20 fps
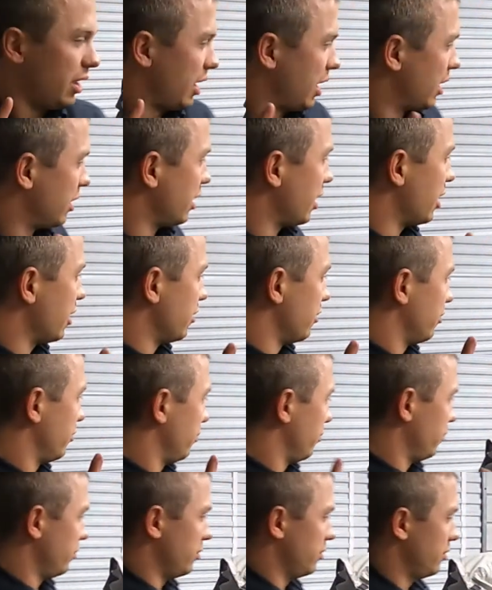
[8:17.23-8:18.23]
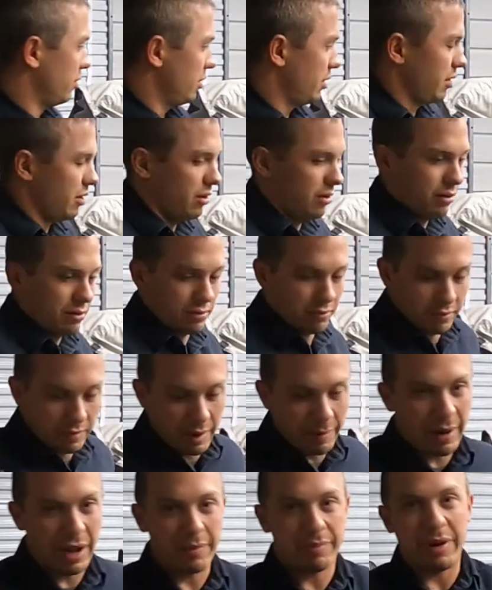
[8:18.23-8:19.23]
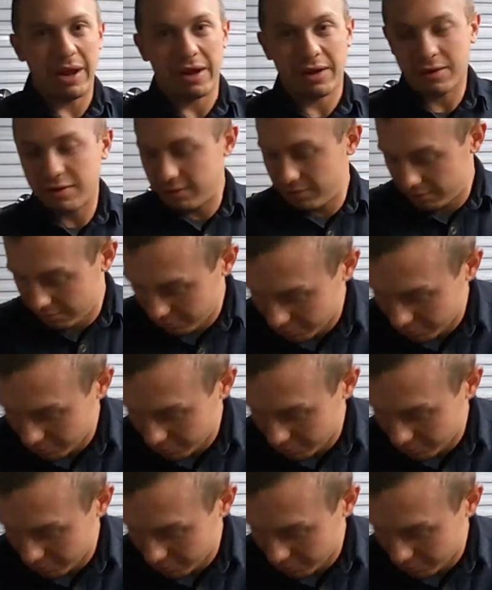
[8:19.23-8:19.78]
and then my backpack.